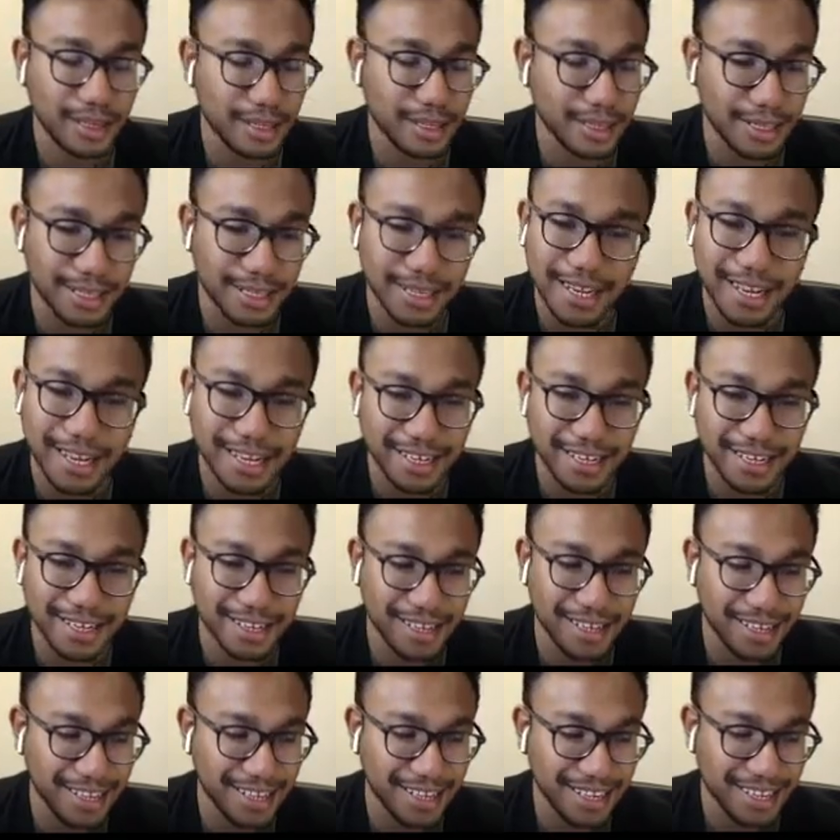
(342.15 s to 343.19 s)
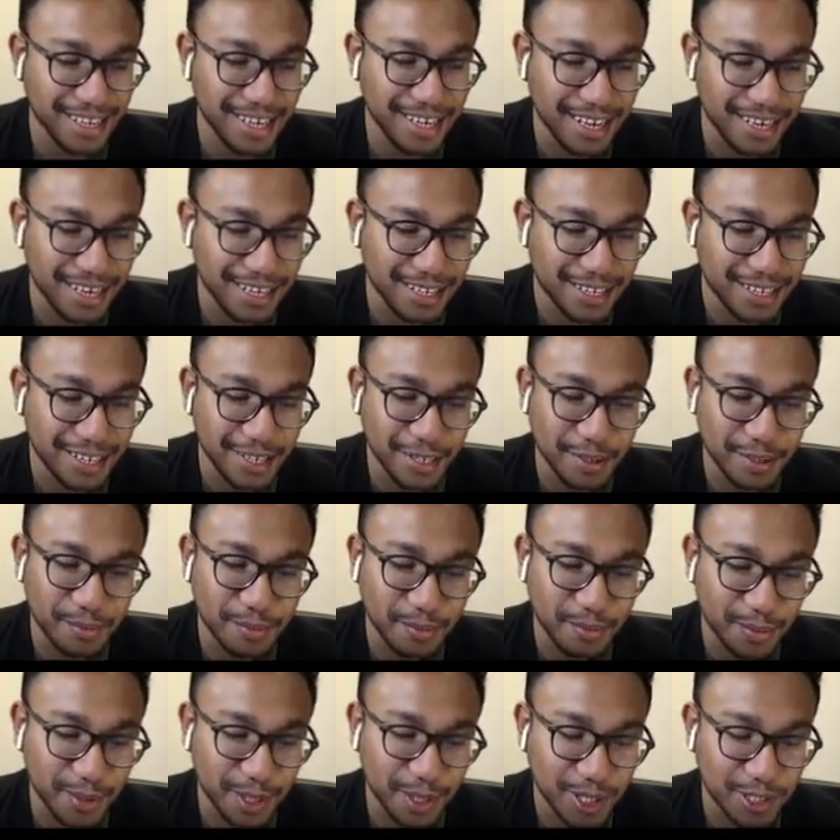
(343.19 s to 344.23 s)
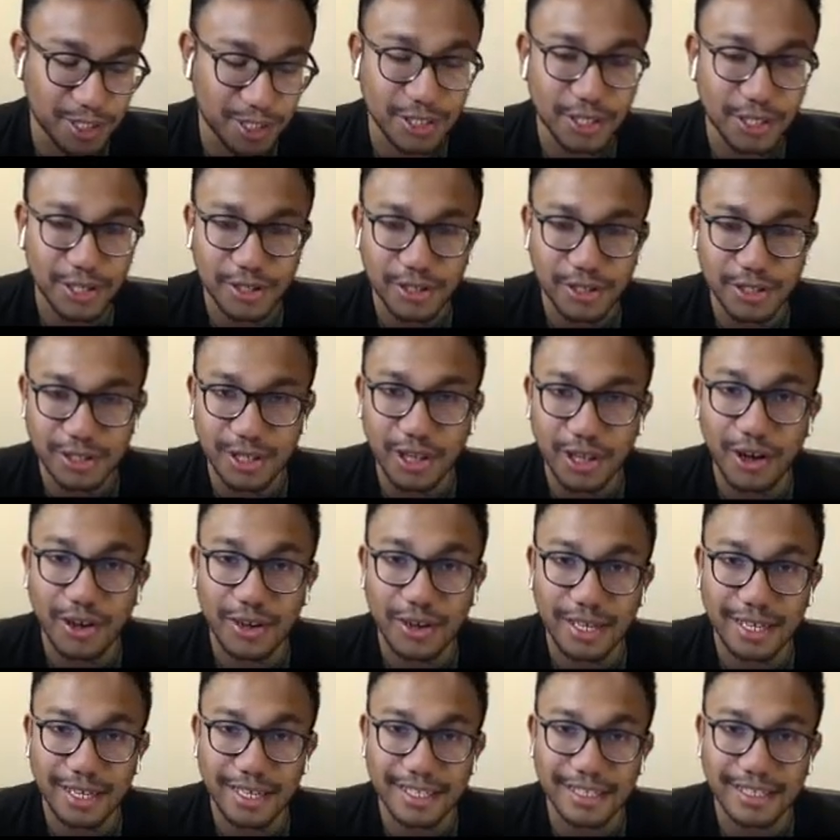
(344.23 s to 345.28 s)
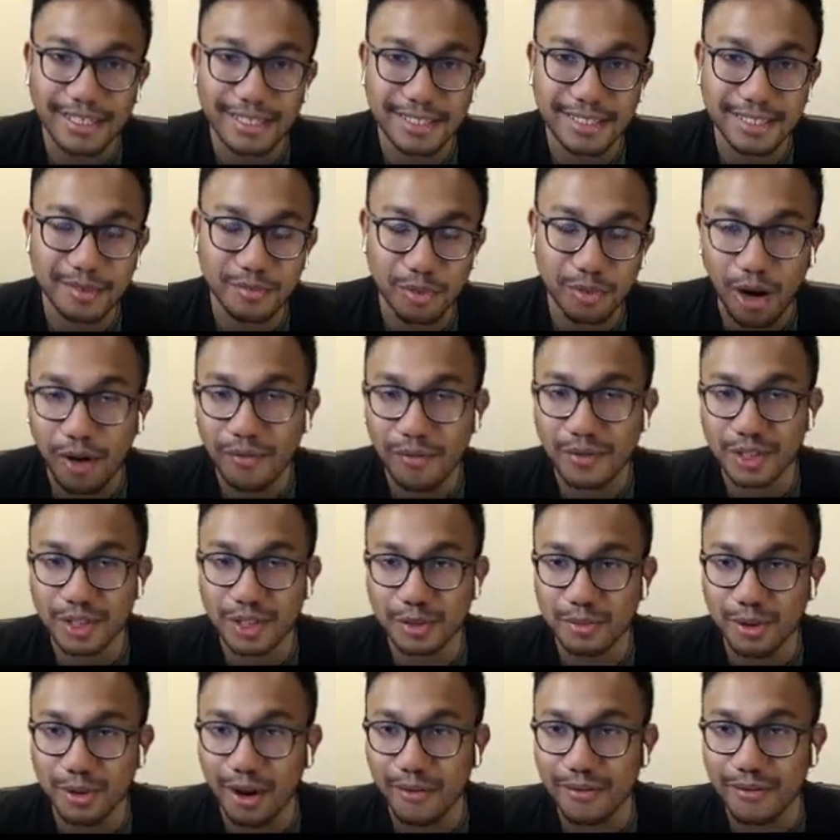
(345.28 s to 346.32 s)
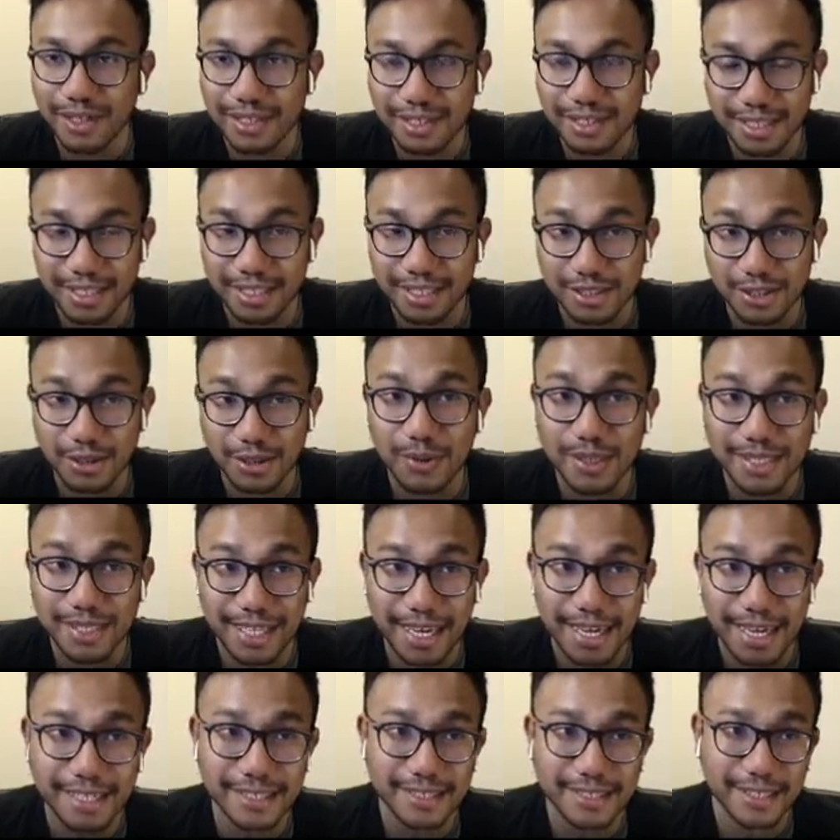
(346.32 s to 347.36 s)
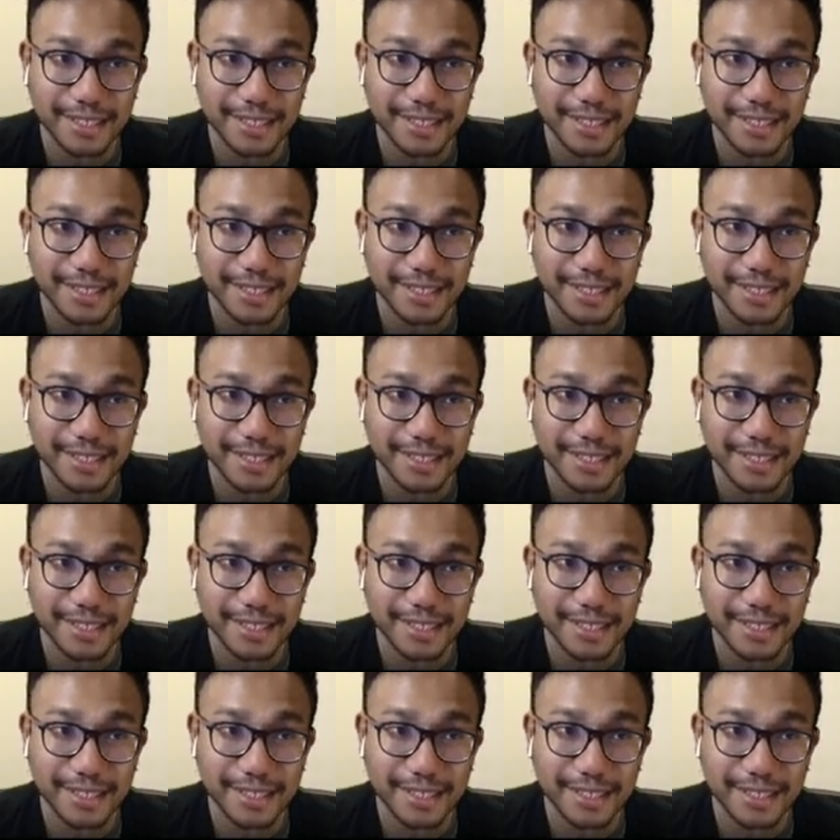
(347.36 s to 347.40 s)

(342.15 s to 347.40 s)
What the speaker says: Canadian securities law is province to province, and so it takes